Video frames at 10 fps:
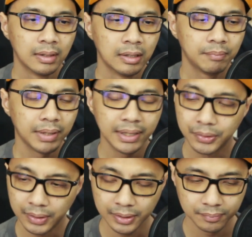But
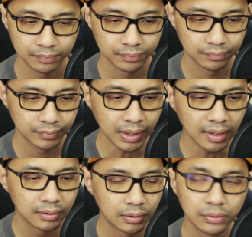anyway, um,
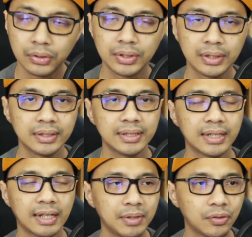yeah, th those are the things
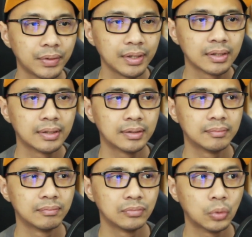I've been doing.
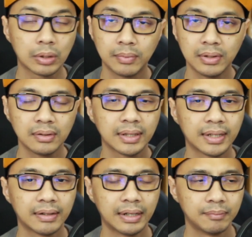Um, notable
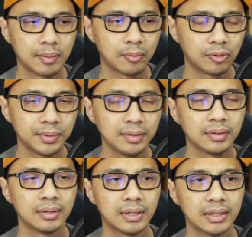and memorable.
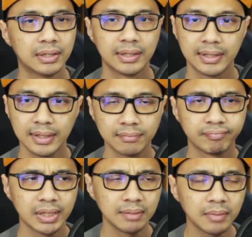Other than that,
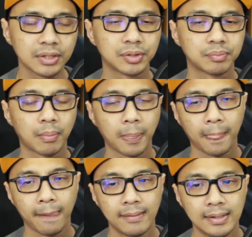nothing much.
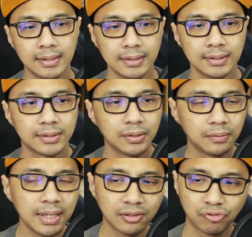So
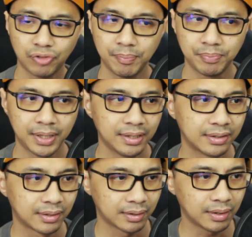let's wrap
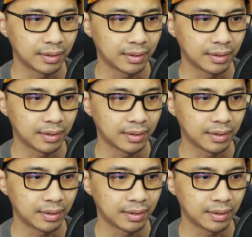things up.